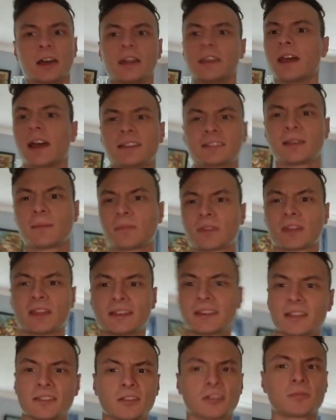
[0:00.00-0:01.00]
9 times out
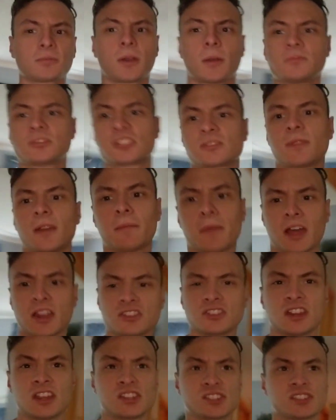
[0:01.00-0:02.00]
of 10, that was probably just my
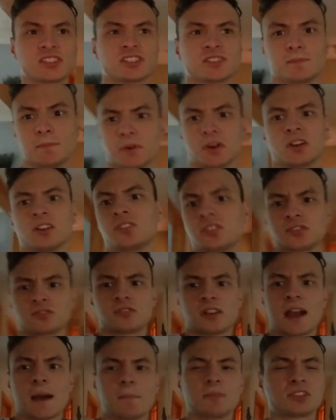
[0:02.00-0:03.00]
imagination, just birds and
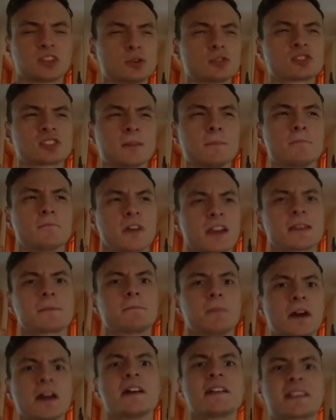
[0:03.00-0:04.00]
crap, but there were some
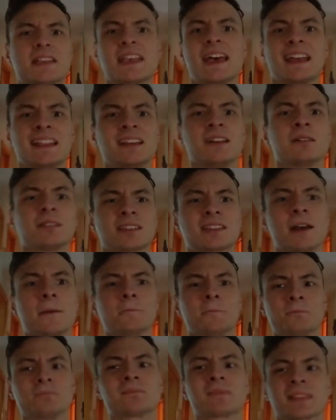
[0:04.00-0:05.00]
big birds, there were
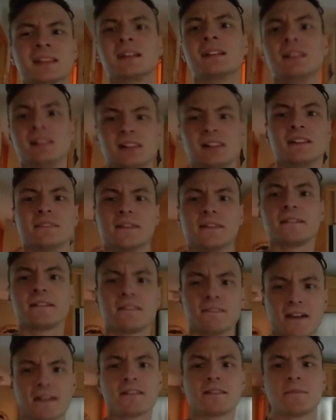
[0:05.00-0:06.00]
some very,
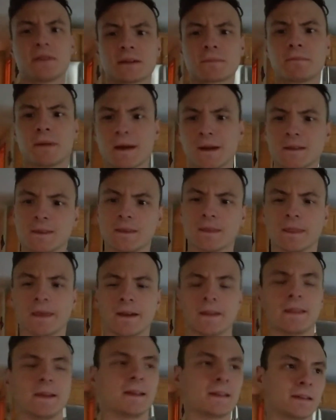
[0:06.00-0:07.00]
very big birds in
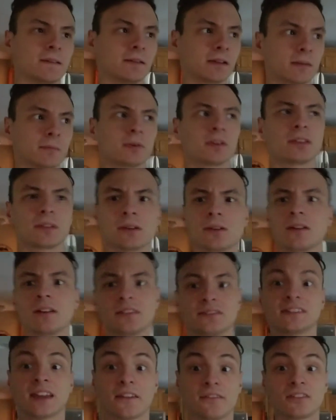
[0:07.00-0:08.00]
there, to be completely
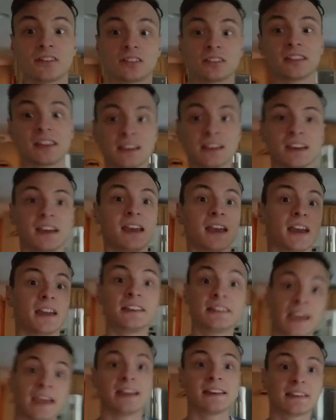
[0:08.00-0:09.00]
honest. Definitely
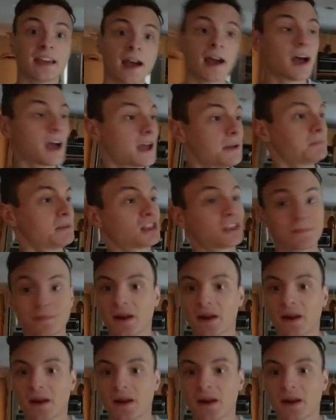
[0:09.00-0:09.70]
daytime, it's